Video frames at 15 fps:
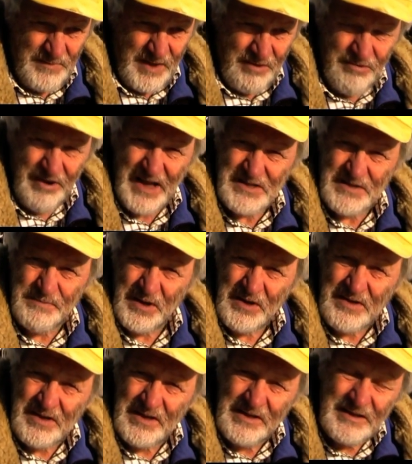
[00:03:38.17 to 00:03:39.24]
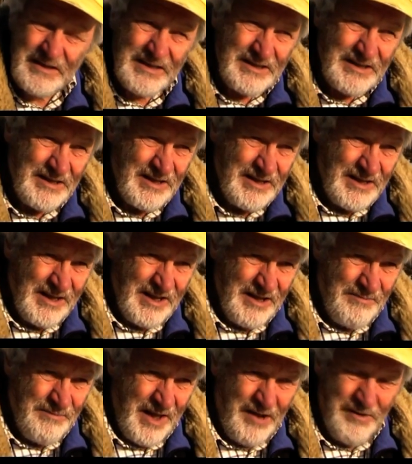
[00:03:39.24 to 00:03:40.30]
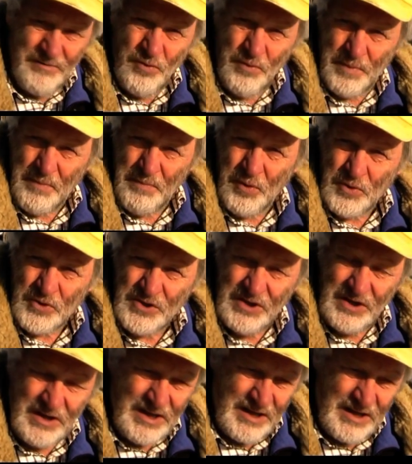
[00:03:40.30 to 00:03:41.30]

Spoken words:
harassment out of all proportion,